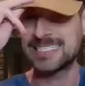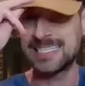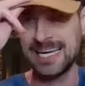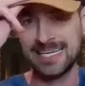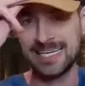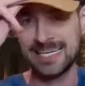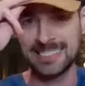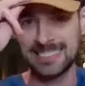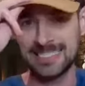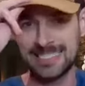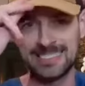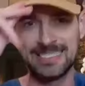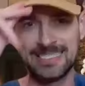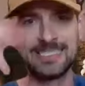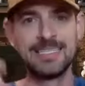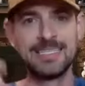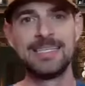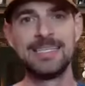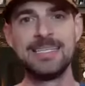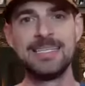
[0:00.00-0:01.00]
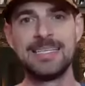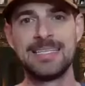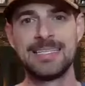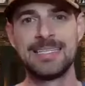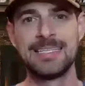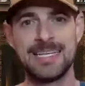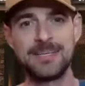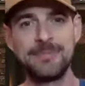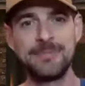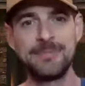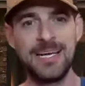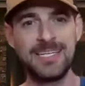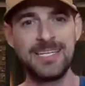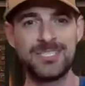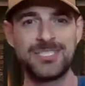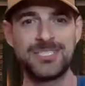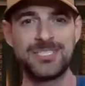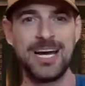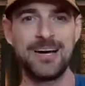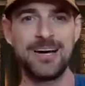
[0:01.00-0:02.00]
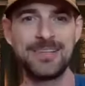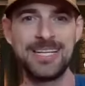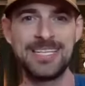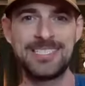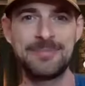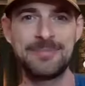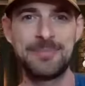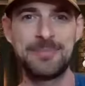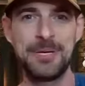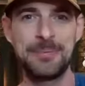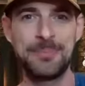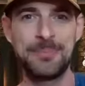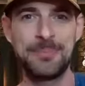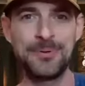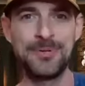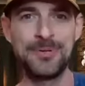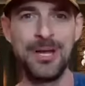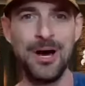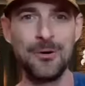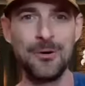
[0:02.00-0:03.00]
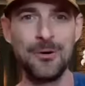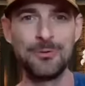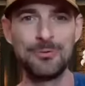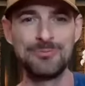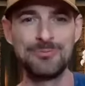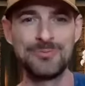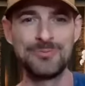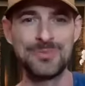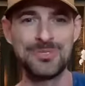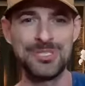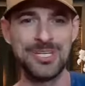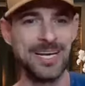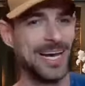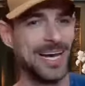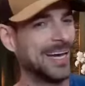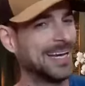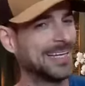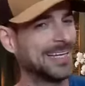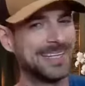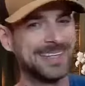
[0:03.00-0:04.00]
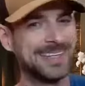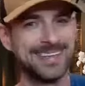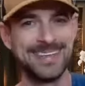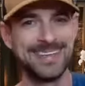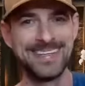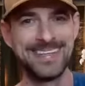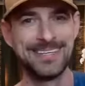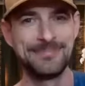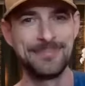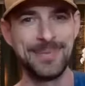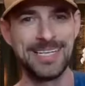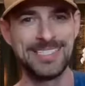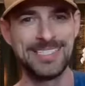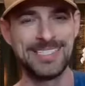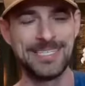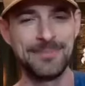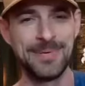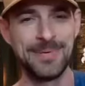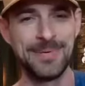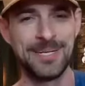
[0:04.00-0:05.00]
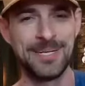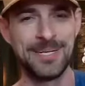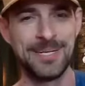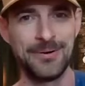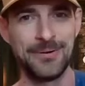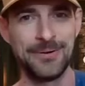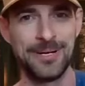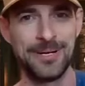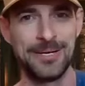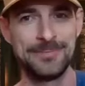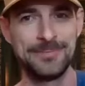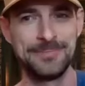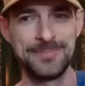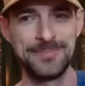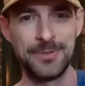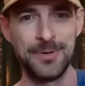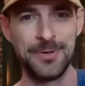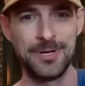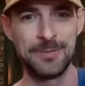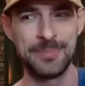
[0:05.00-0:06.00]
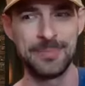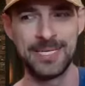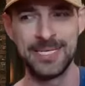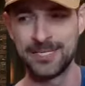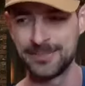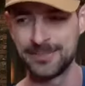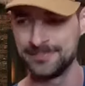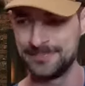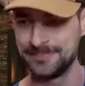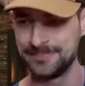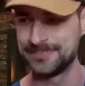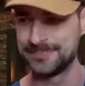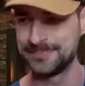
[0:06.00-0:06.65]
seconds, send a message out, let some people know. Say, hey, Mindset Monday's going on. You want to be here.